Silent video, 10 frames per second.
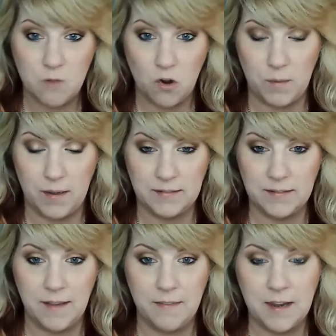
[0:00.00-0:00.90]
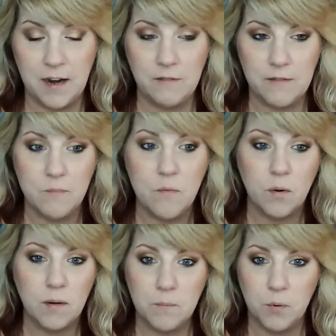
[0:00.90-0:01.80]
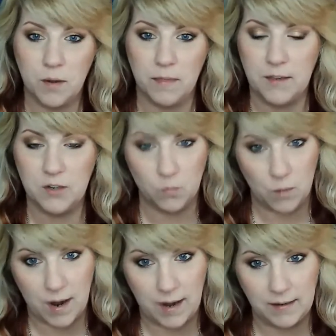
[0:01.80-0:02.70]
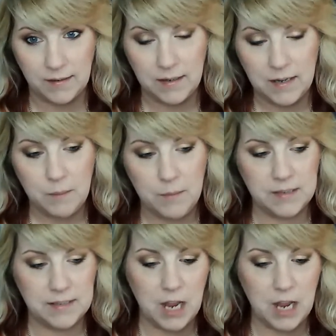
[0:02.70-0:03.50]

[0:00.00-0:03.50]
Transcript: Those moments I think are even more important than your why